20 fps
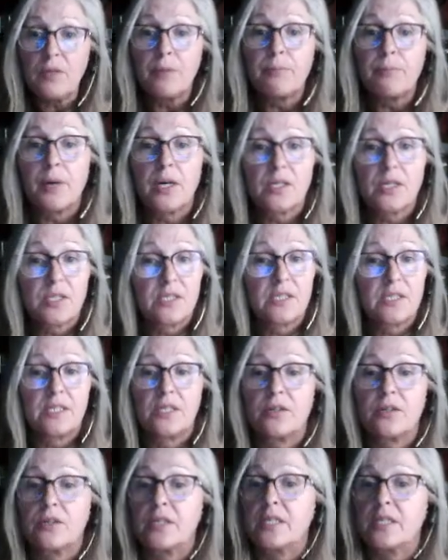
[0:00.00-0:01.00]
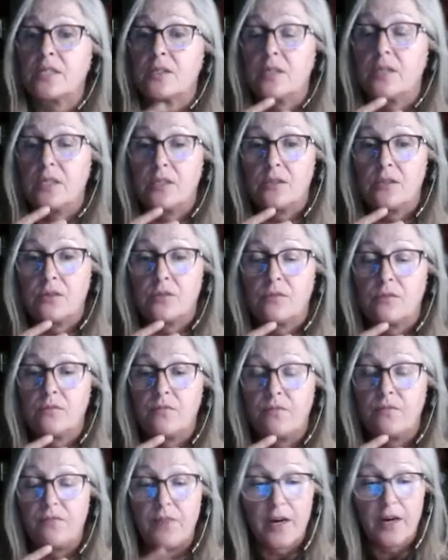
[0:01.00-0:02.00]
Person-centered is
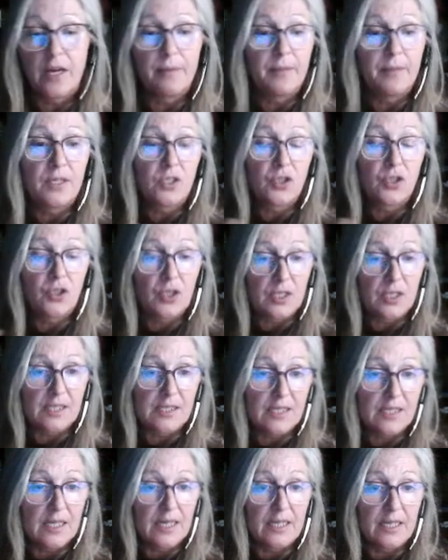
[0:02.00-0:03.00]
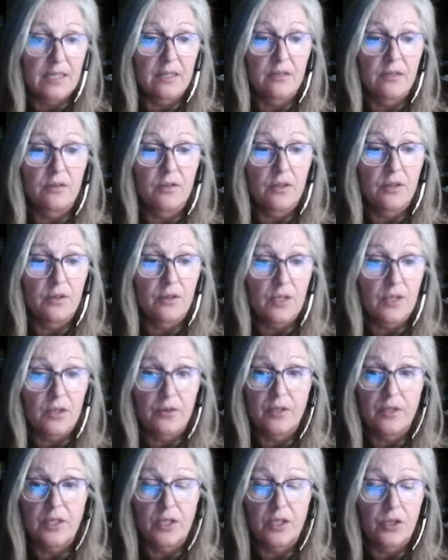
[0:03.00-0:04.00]
very much just like the
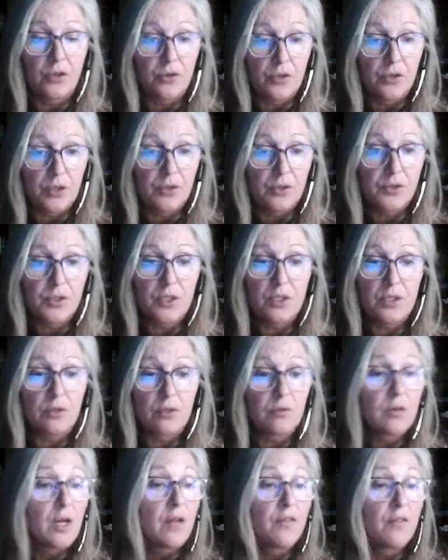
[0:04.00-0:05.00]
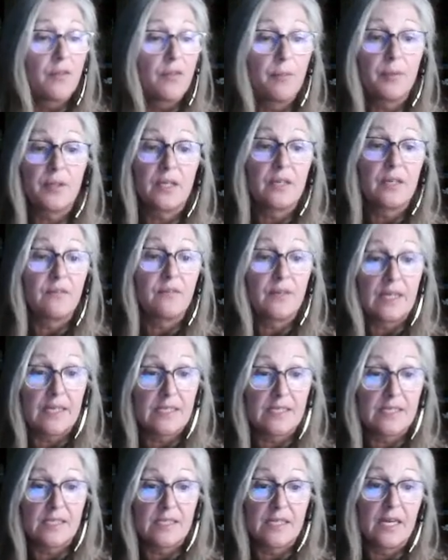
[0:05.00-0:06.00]
theory that you're used to. The belief
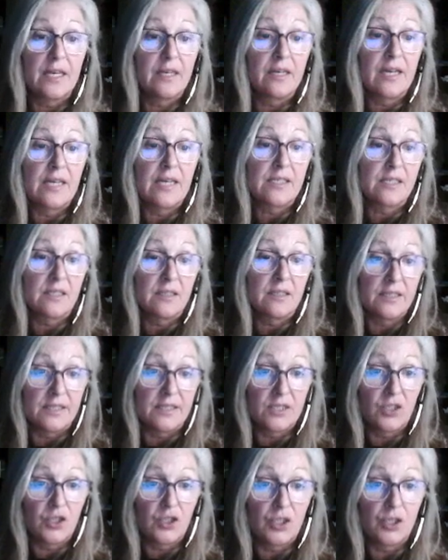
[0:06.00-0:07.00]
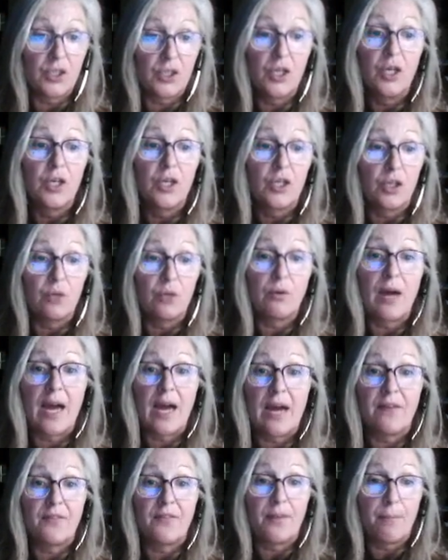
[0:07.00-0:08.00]
is that as a clinician, you
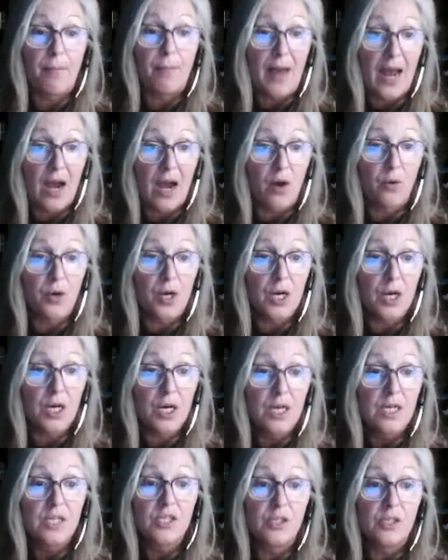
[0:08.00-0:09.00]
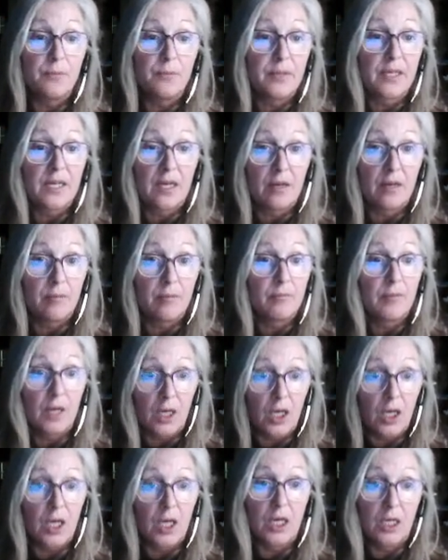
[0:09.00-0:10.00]
have the power to become
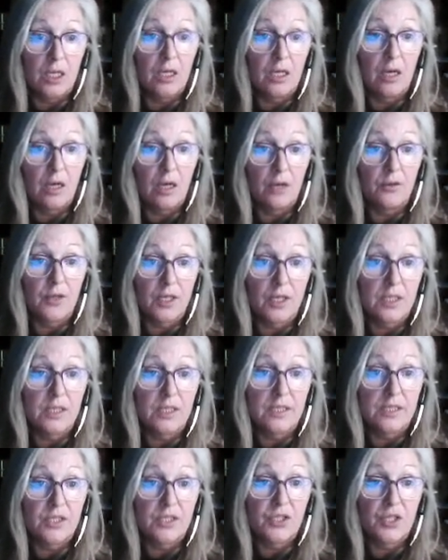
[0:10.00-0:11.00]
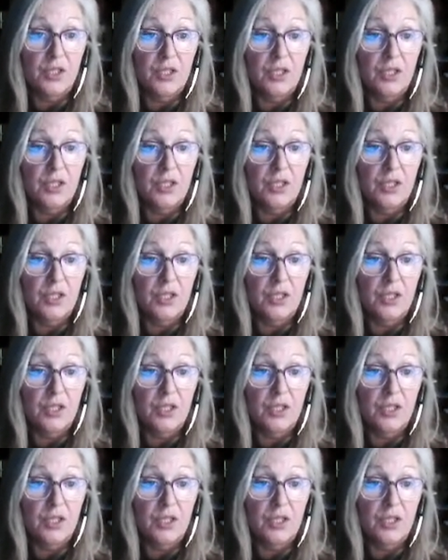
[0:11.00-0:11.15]
the clinician